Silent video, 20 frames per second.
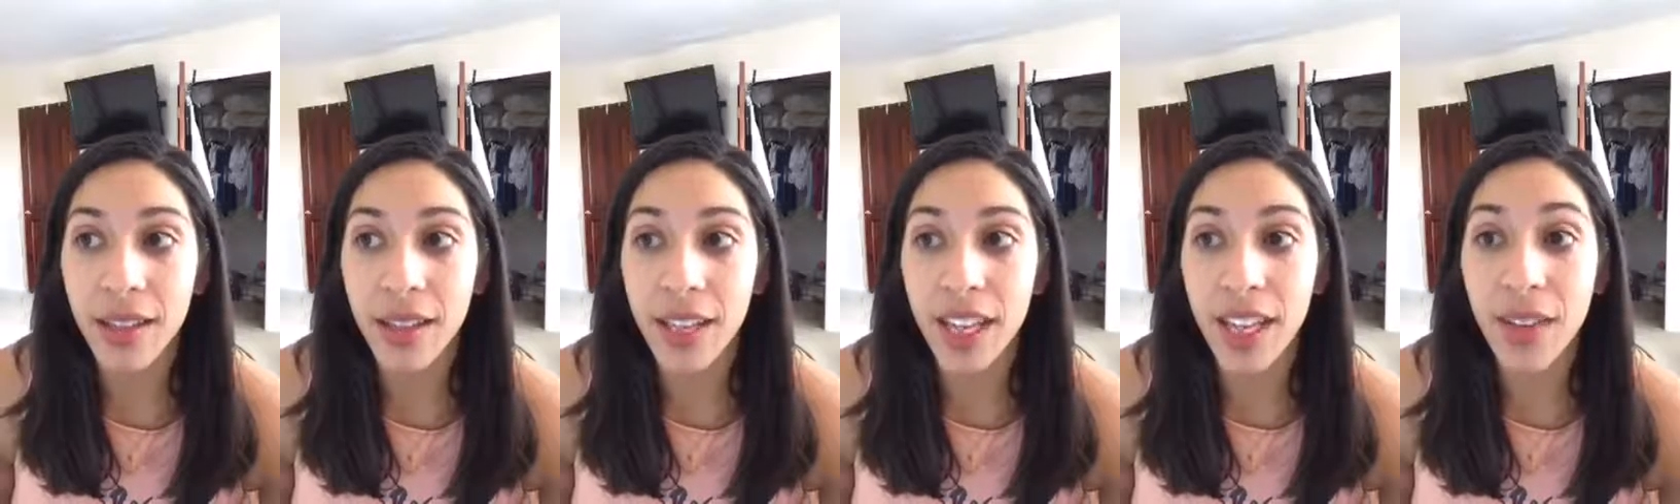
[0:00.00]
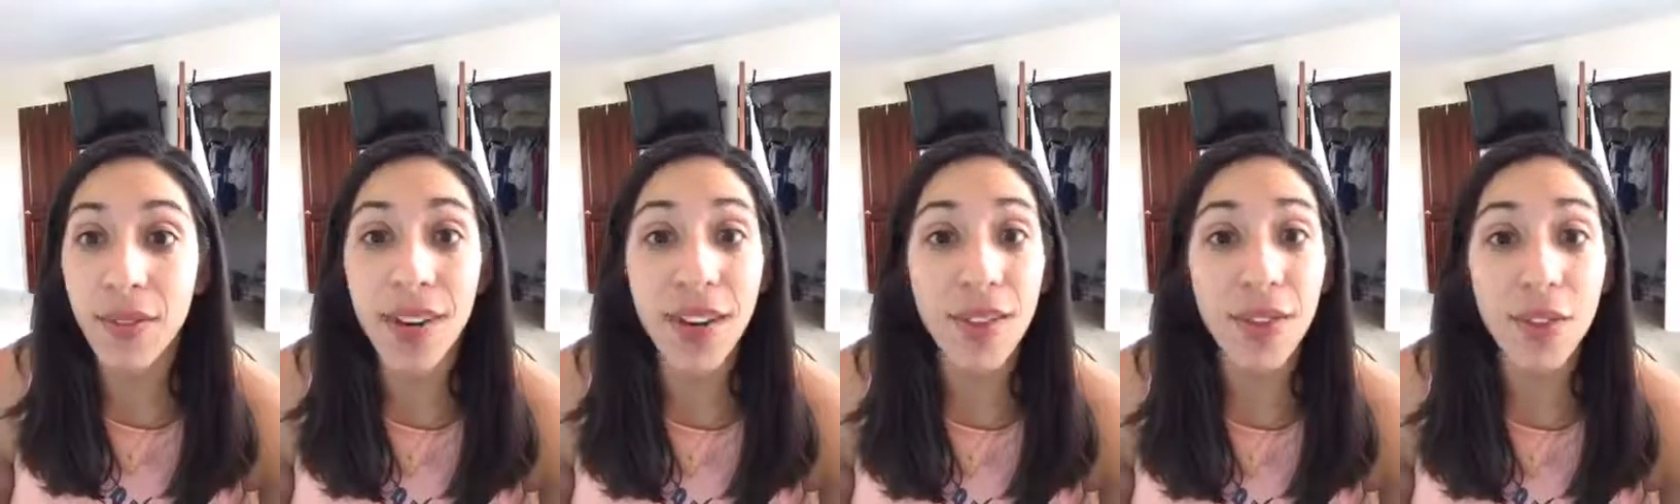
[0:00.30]

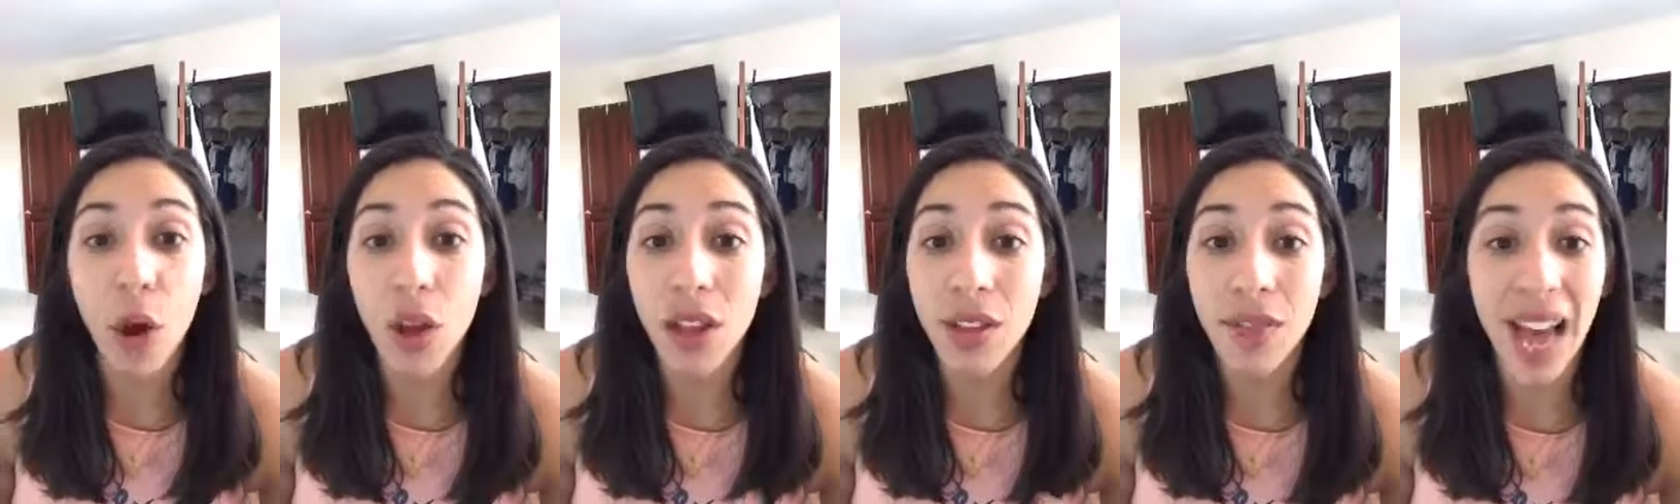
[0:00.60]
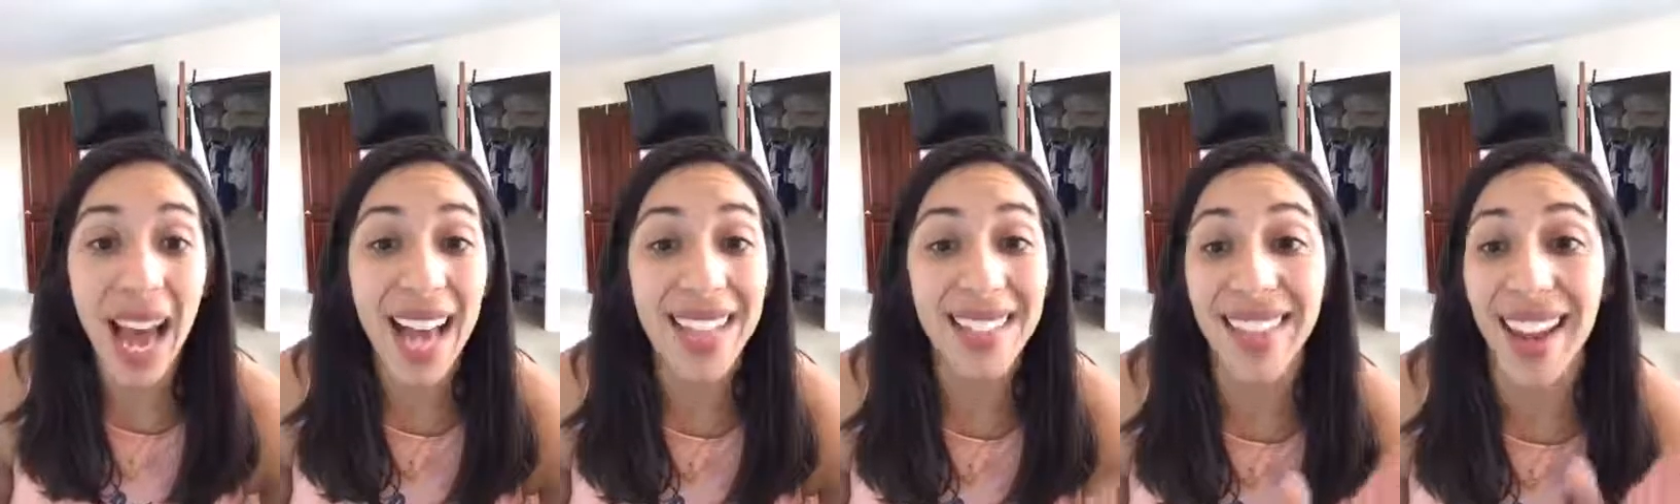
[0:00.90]
even if all of it
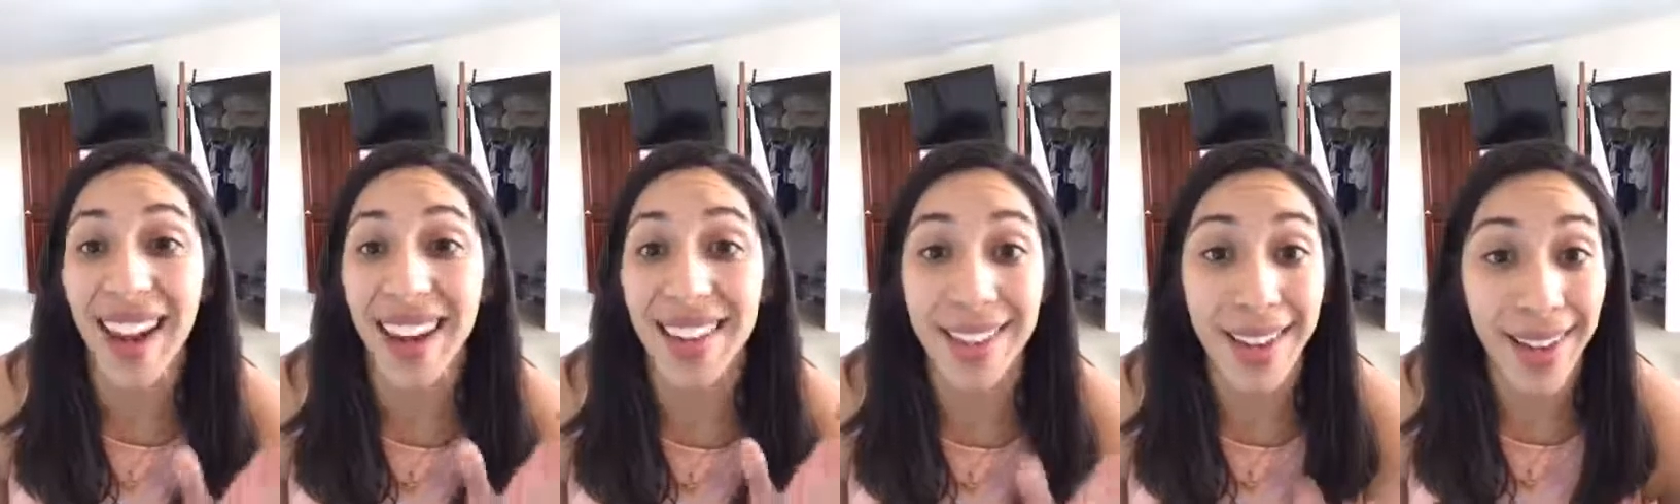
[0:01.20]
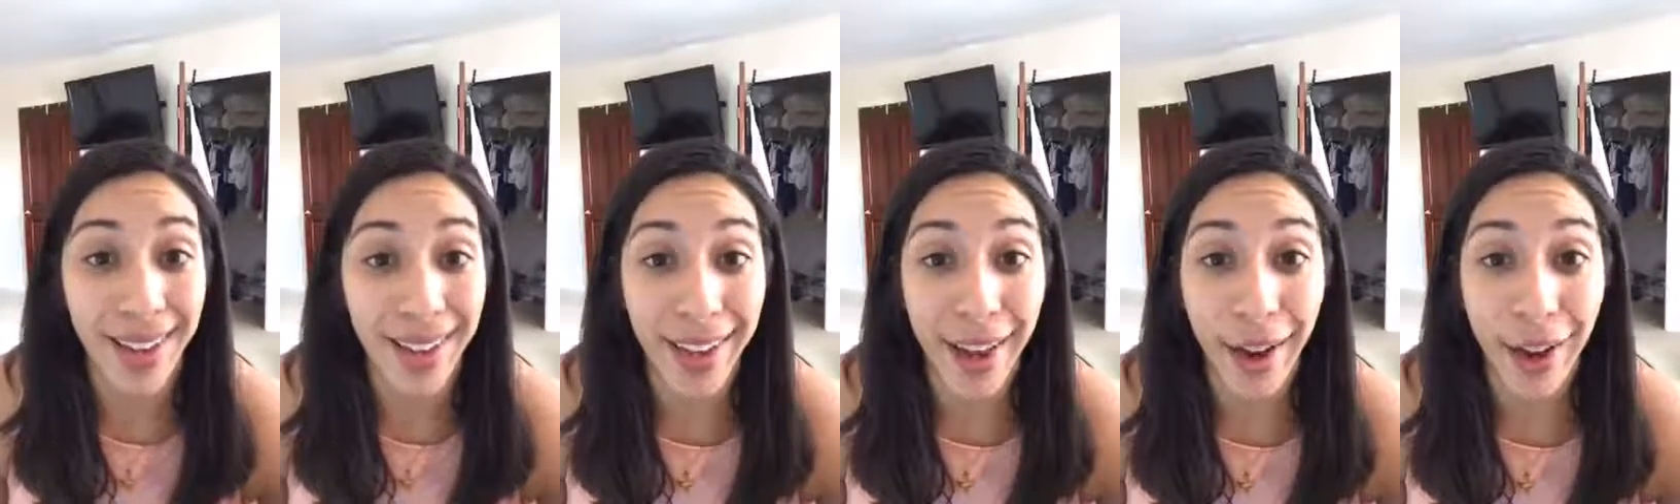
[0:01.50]
hasn't gotten
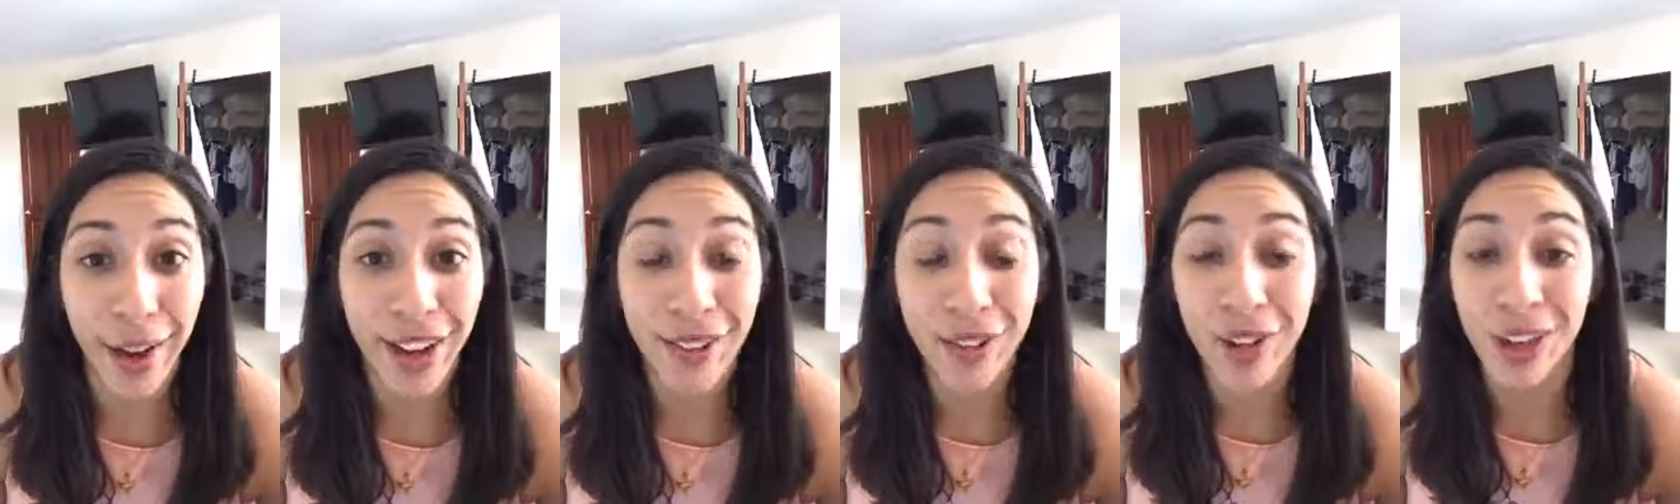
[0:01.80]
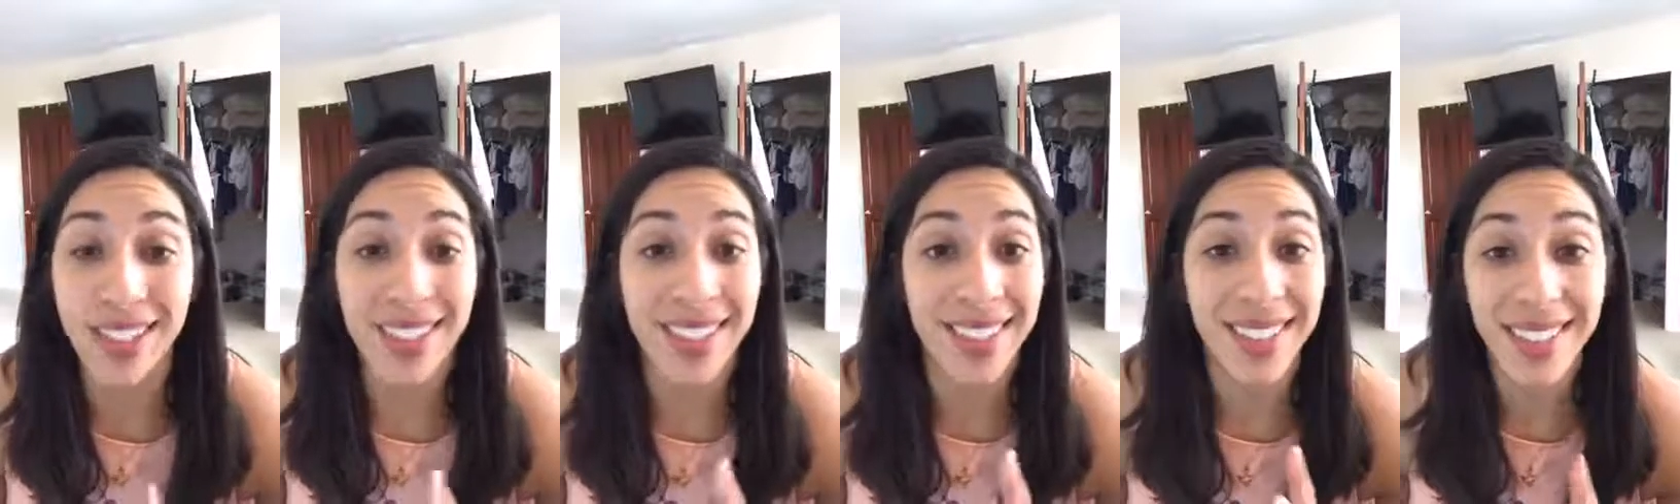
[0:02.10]
taken care of or
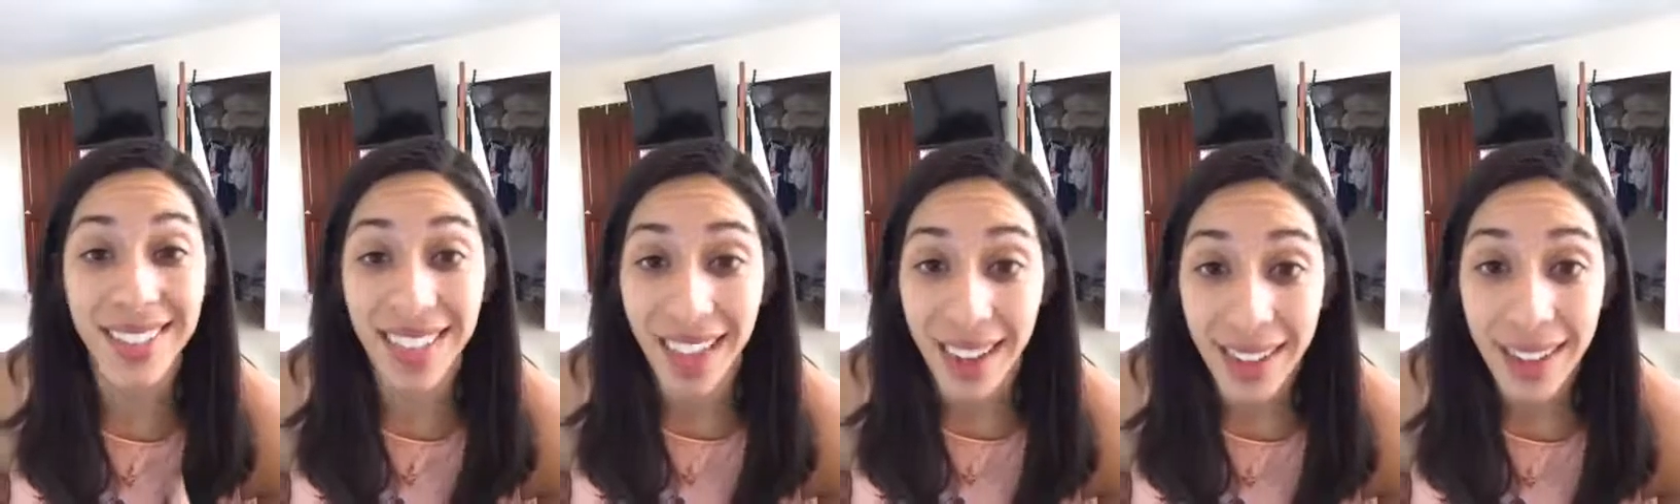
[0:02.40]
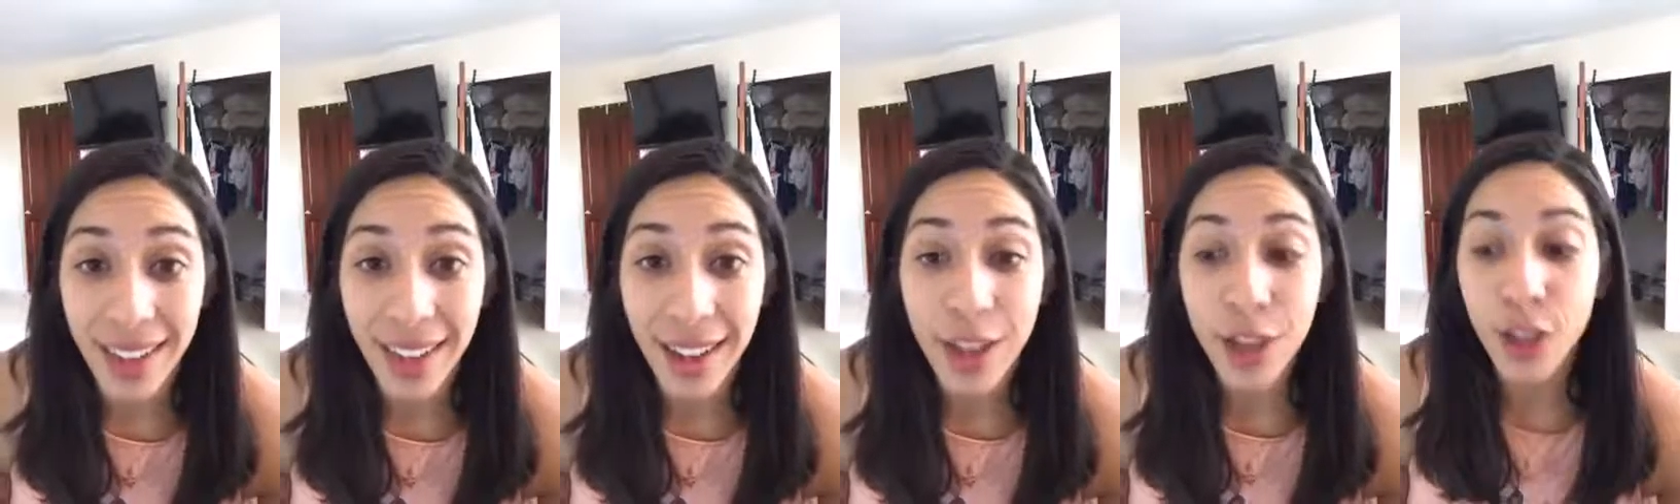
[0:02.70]
isn't done,